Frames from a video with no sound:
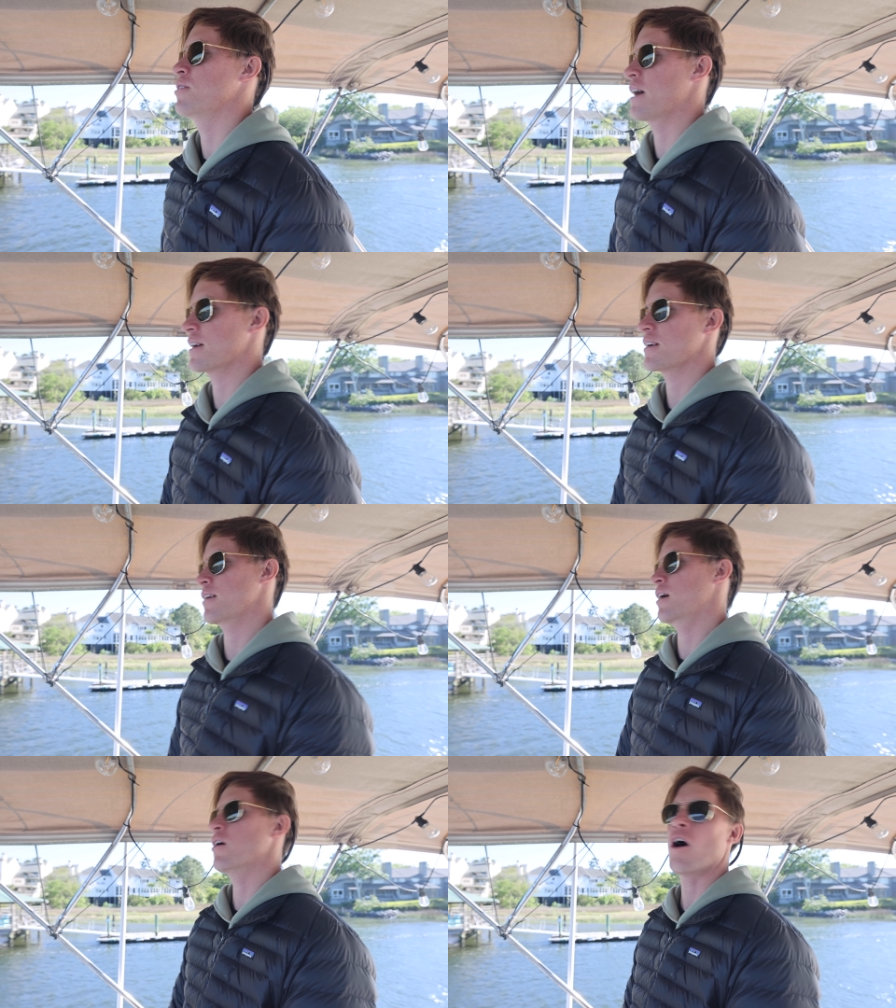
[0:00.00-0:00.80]
Like,
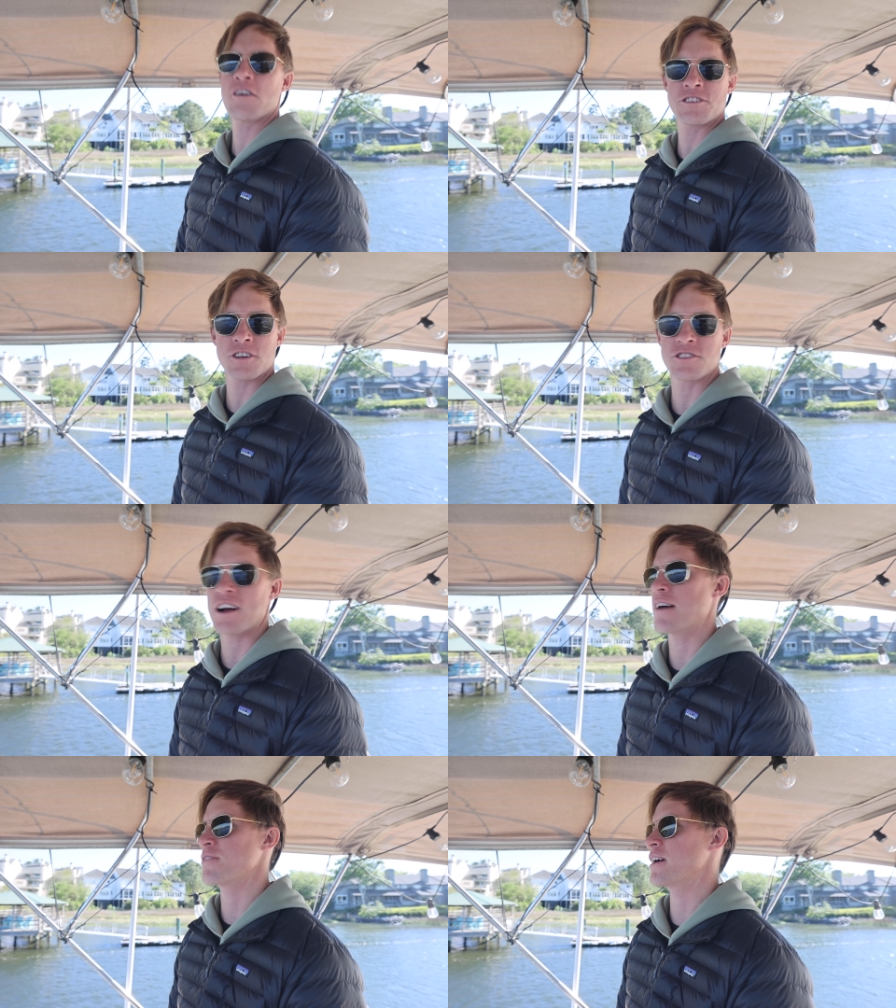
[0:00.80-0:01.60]
you know, all concerned
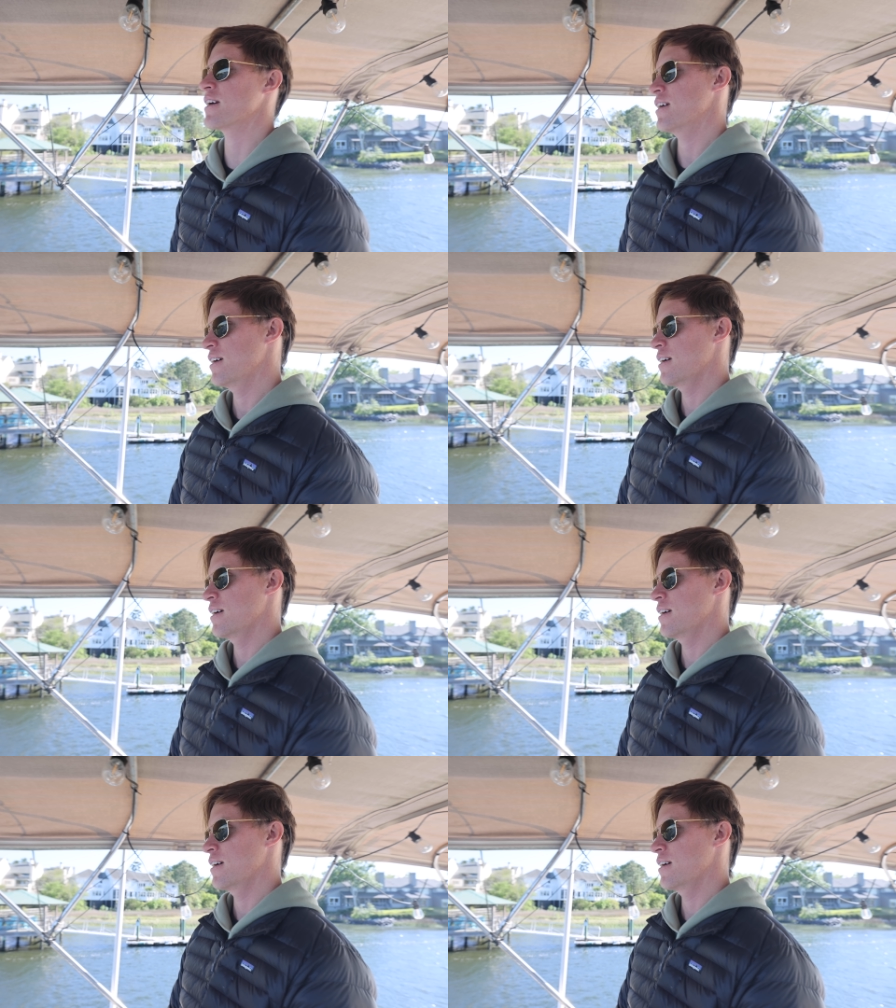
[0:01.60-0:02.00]
traffic,